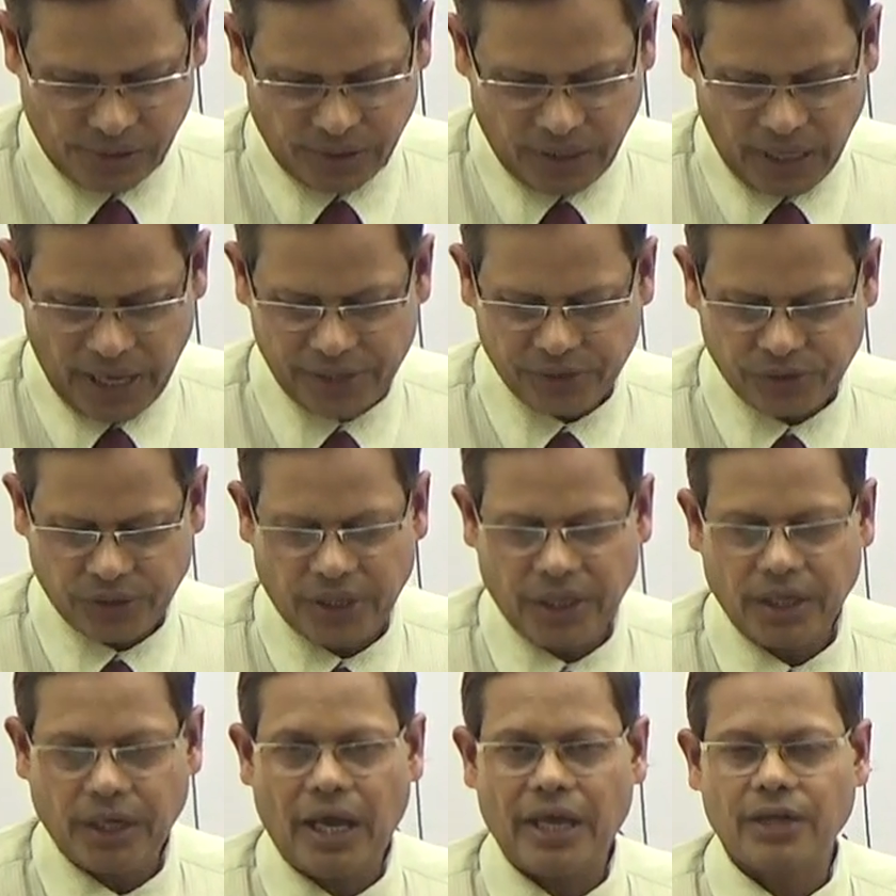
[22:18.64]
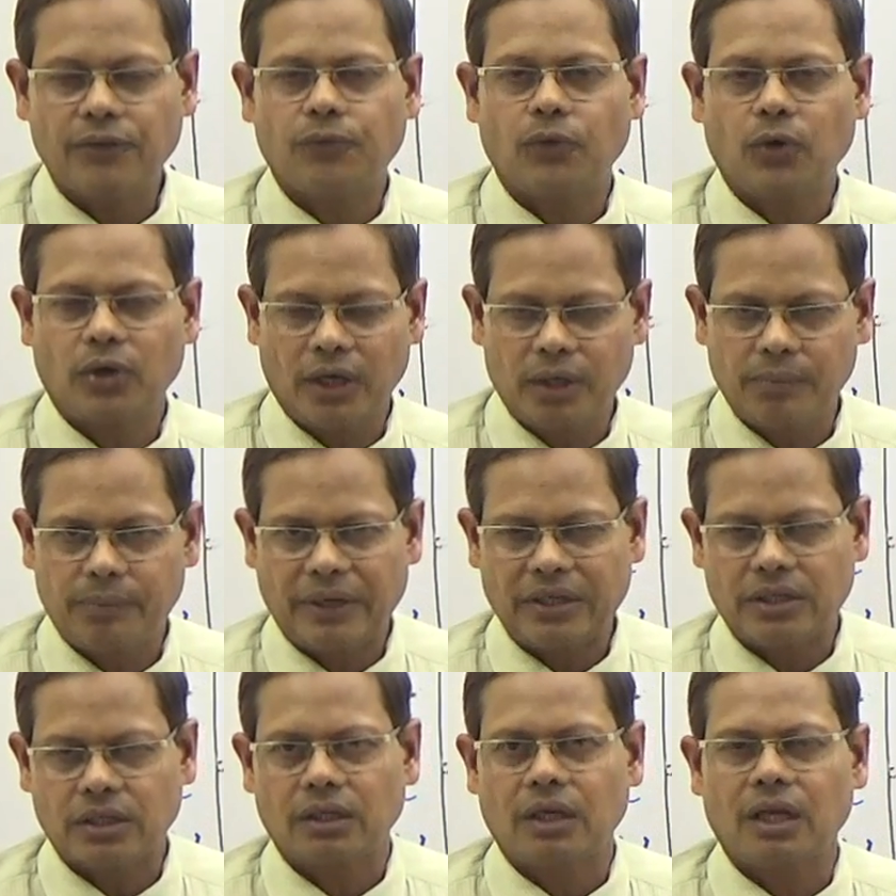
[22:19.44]
9(3), 9(4) in
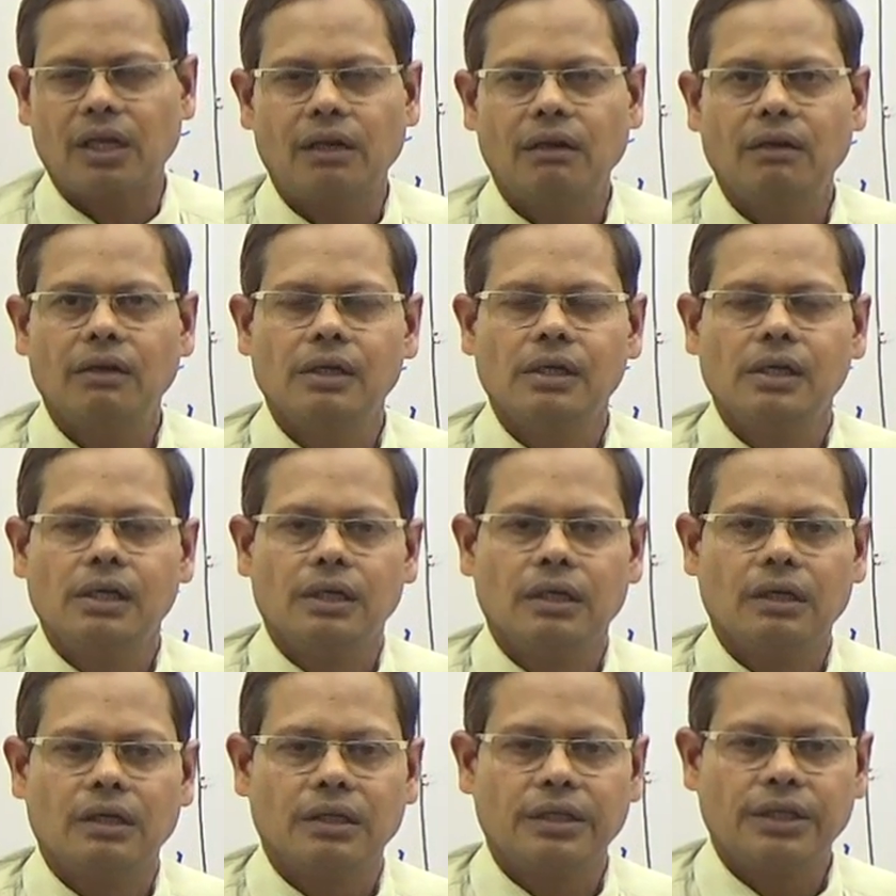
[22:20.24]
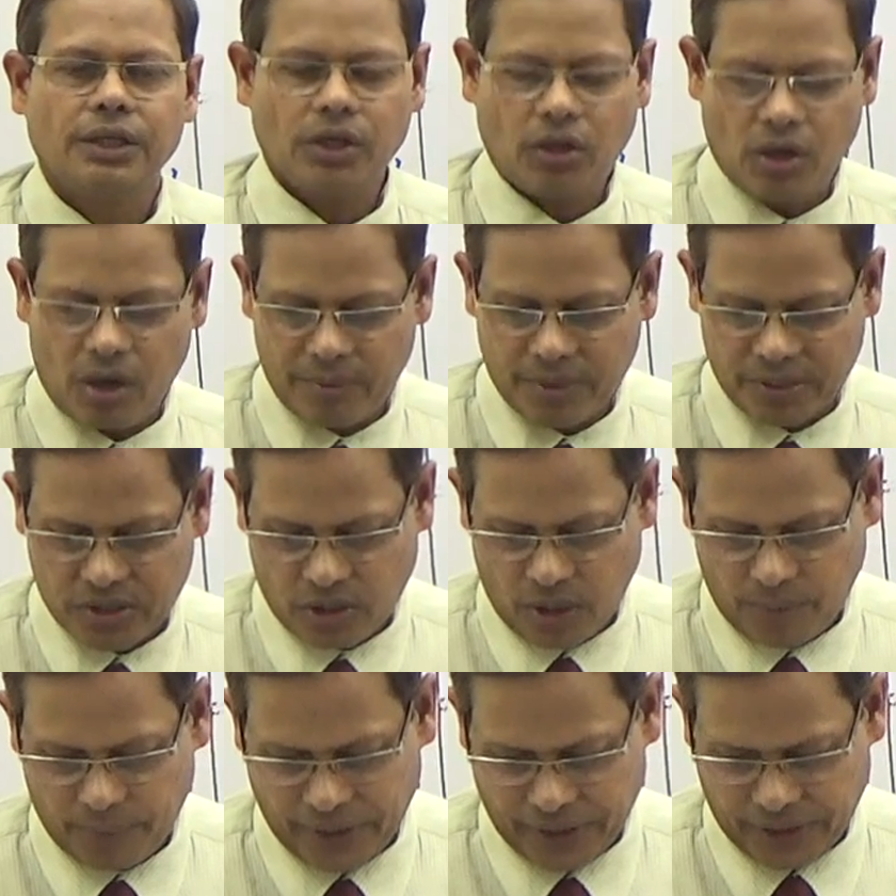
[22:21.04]
particular, e-commerce
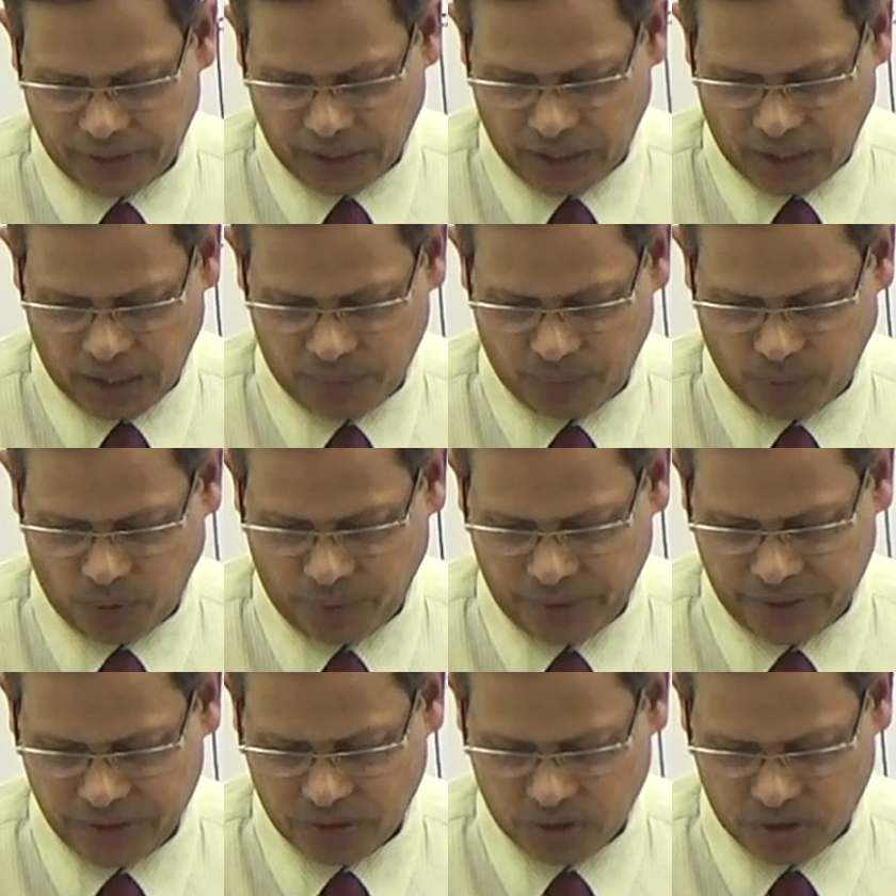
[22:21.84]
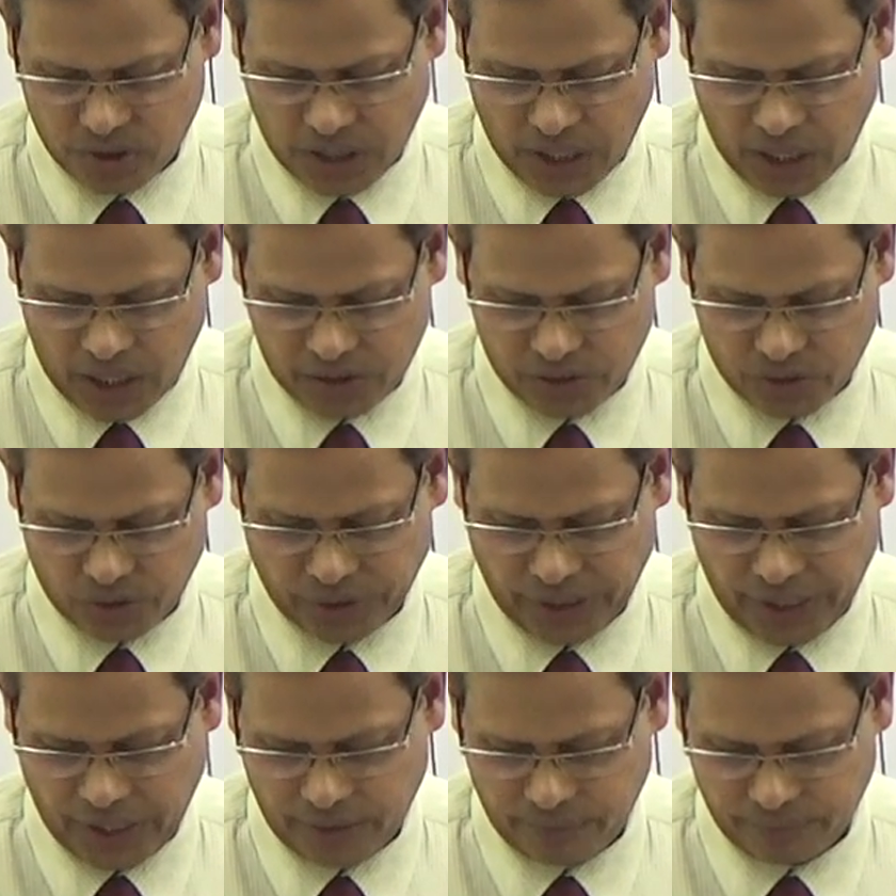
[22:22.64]
operator and provisos are also
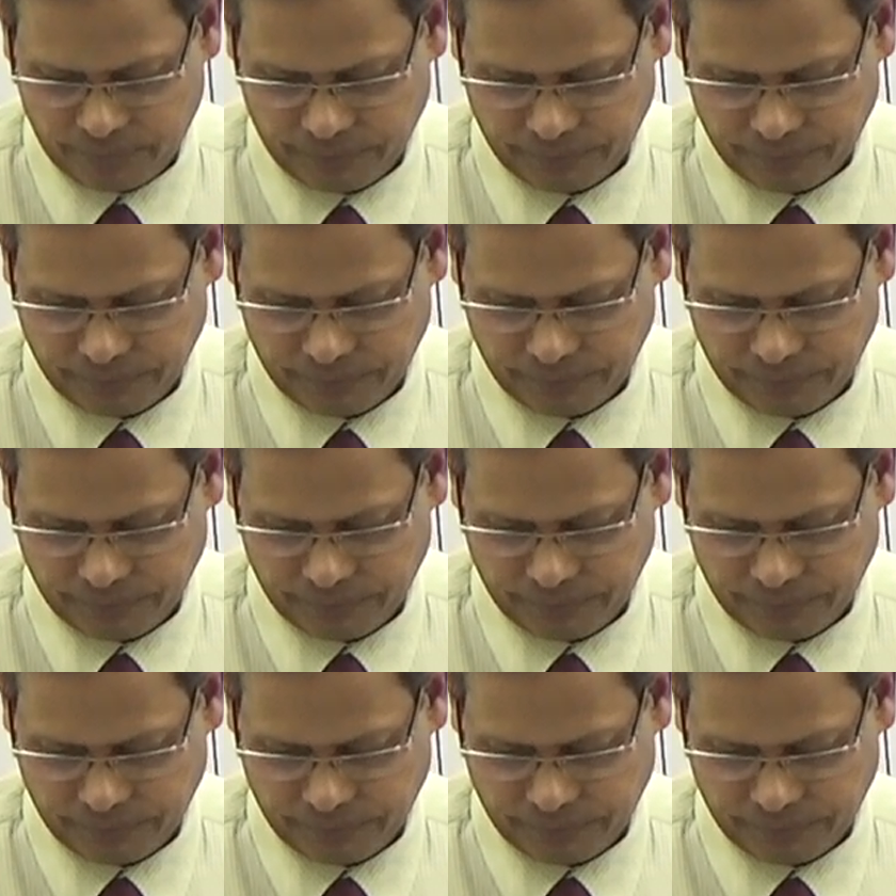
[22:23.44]
there.